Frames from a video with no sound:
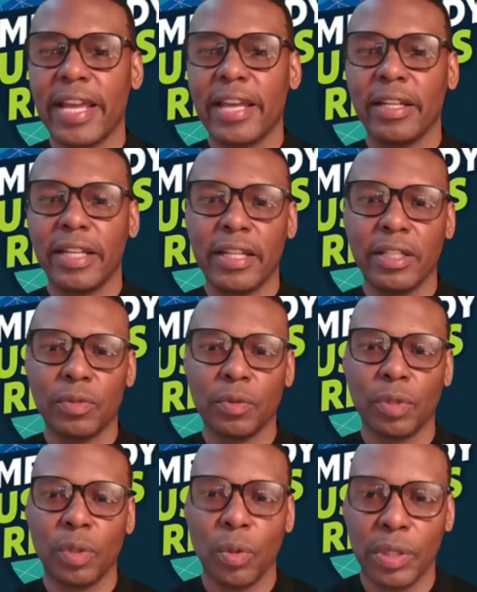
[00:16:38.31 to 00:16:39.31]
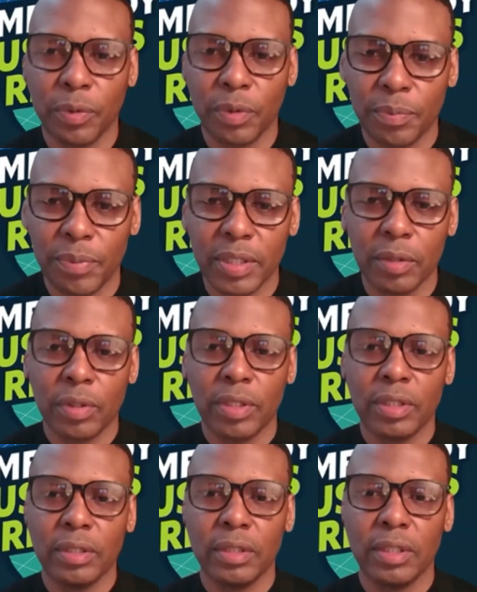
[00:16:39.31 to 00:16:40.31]
And again, this recording will be
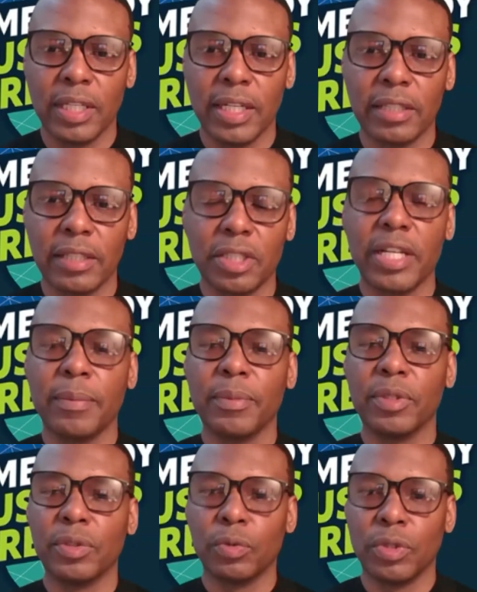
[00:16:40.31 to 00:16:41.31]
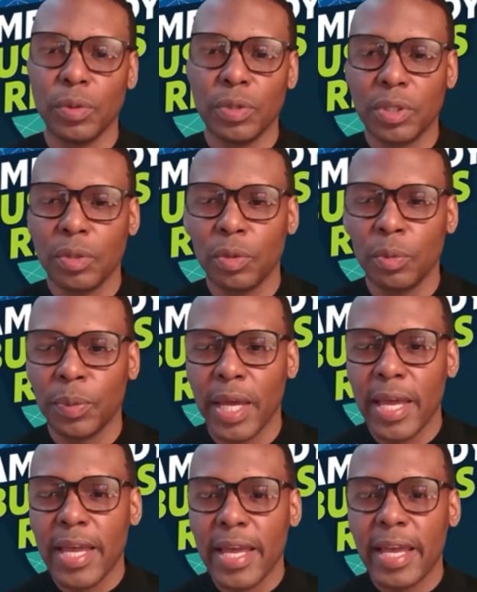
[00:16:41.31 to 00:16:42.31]
on the Chambers with YouTube.